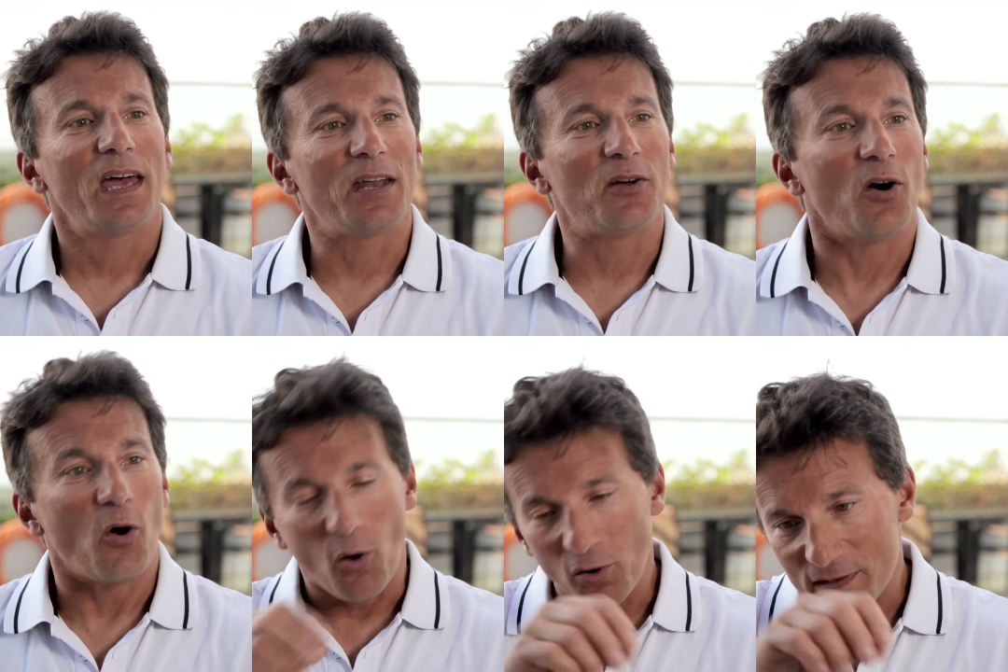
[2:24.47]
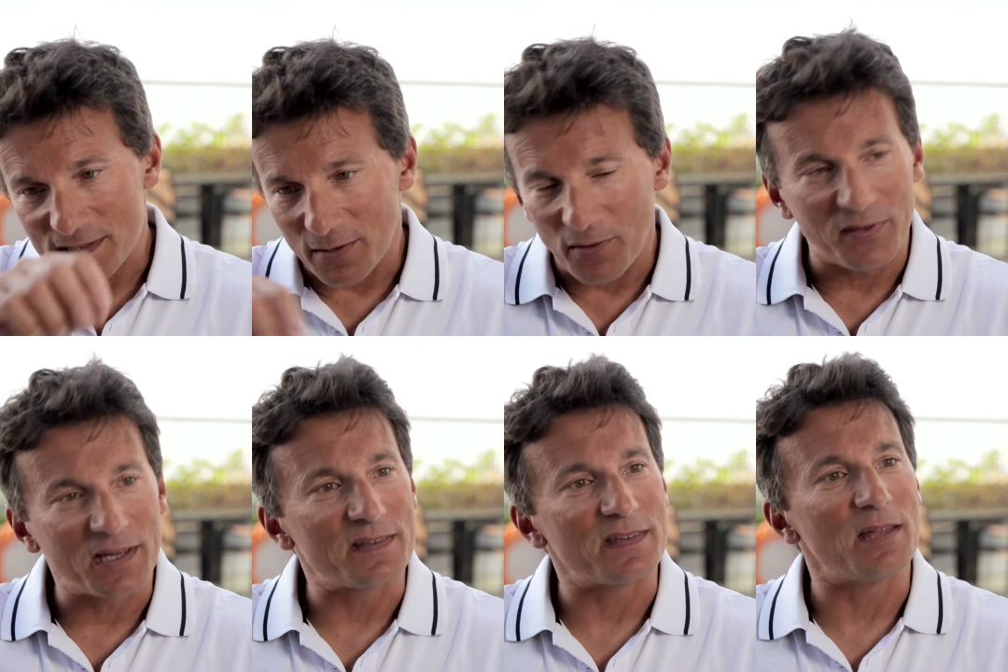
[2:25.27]
And all this kind of
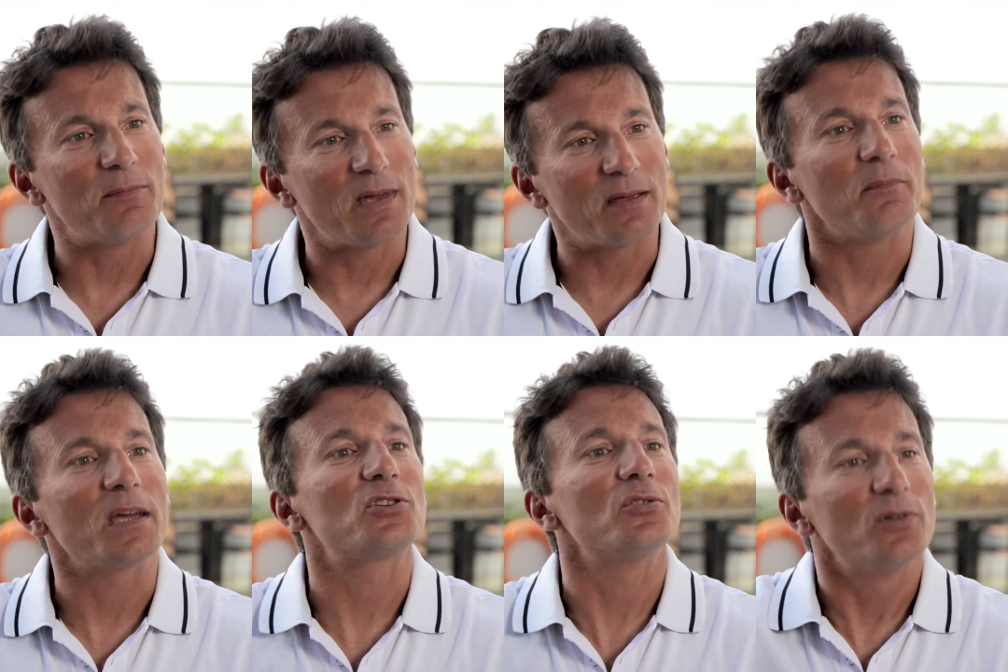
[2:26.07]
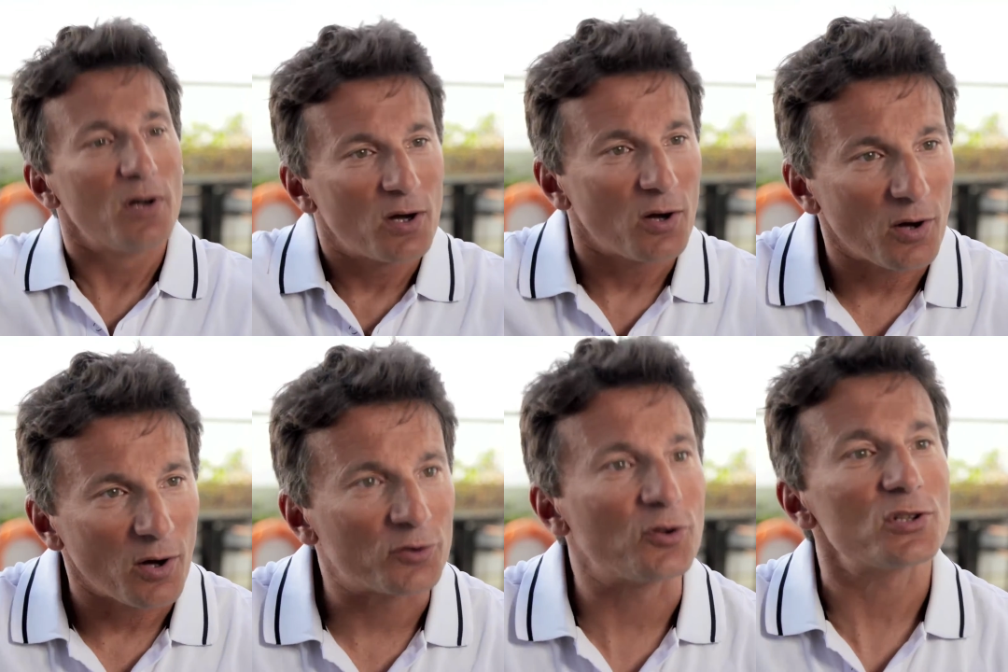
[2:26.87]
thing at the end make you
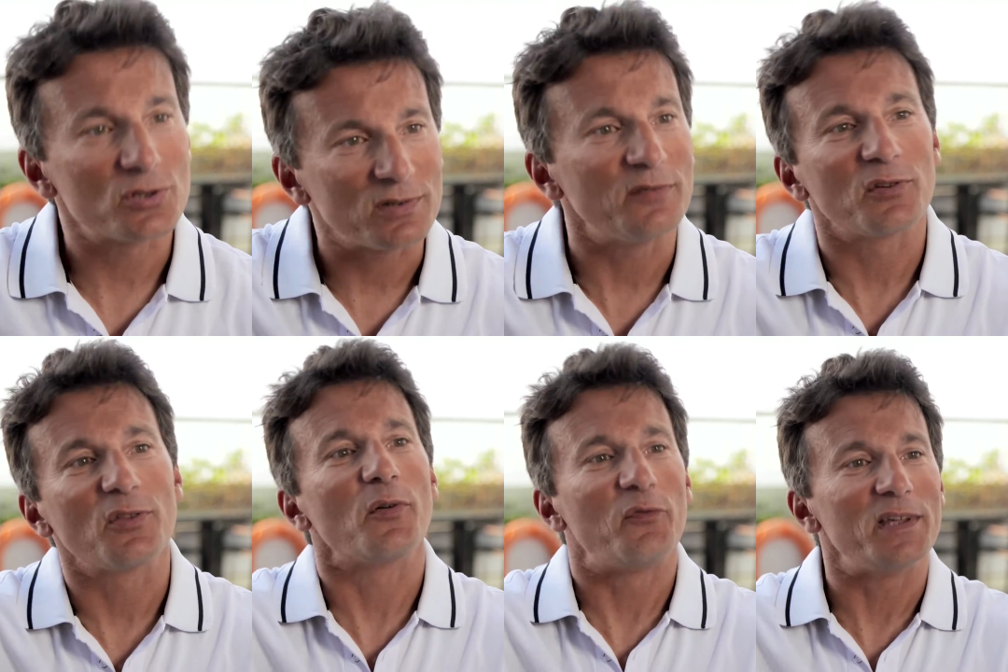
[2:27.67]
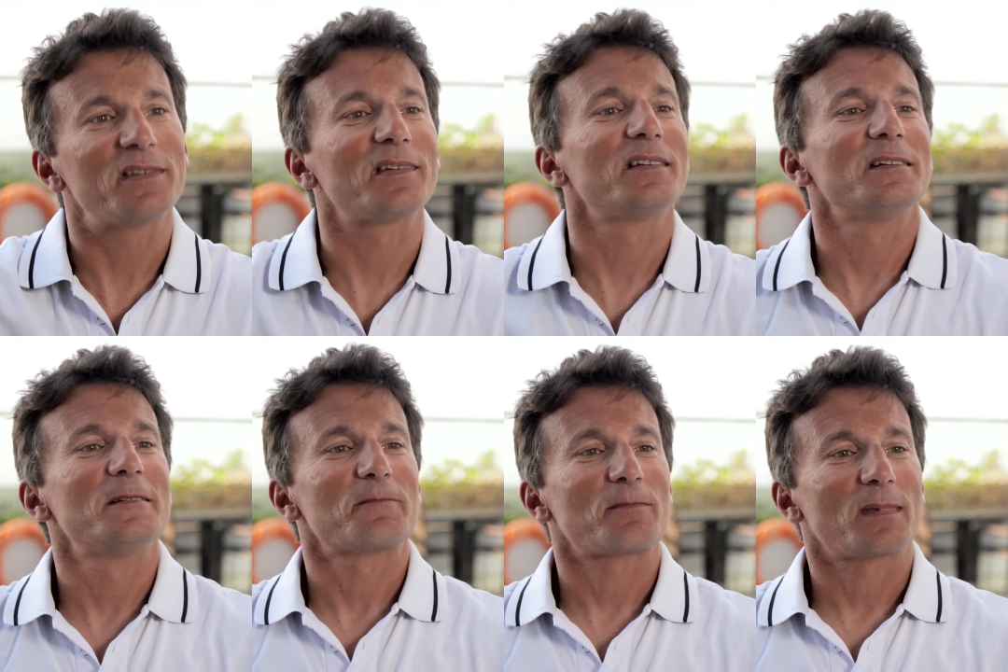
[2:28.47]
a touch in front of the fleet
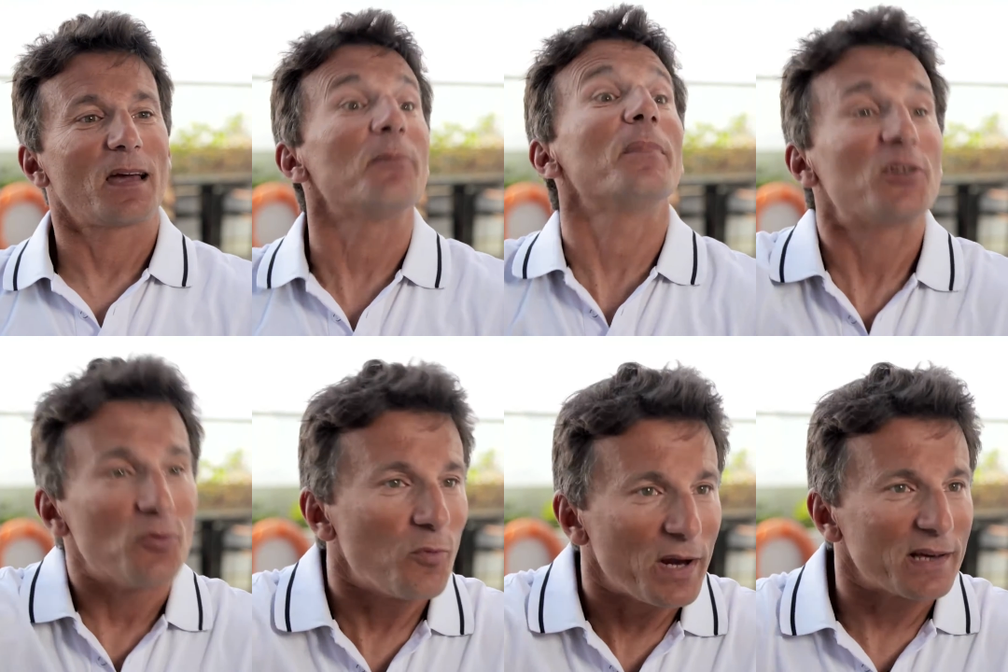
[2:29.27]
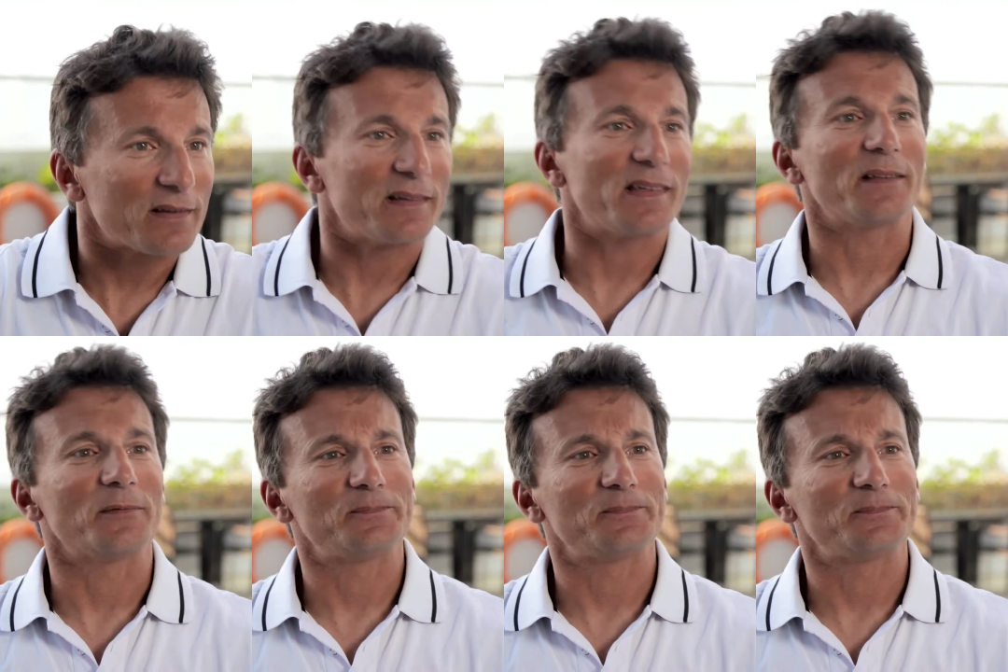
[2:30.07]
and make you winning at the end.